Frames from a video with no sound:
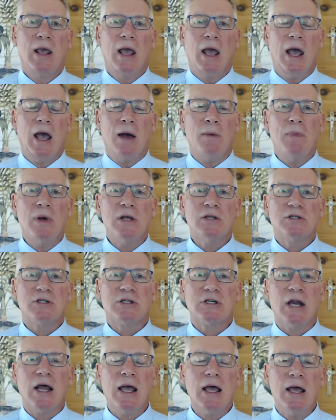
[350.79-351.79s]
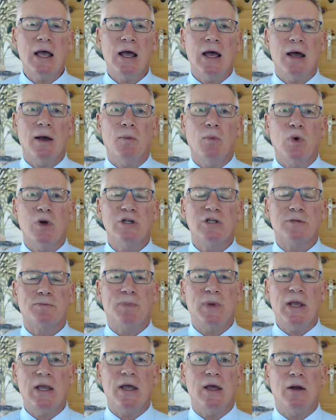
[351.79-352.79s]
how much time we
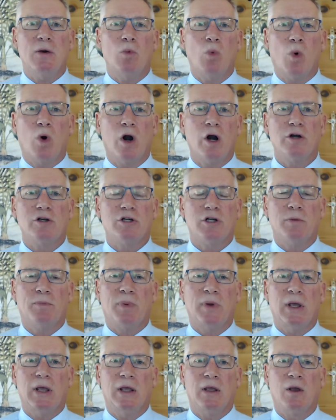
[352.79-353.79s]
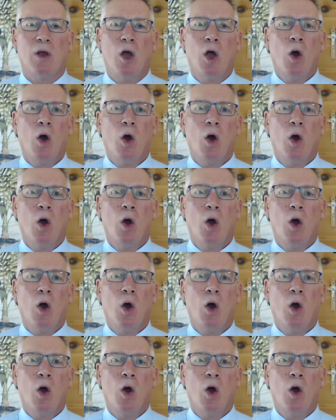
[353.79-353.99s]
spend worshiping.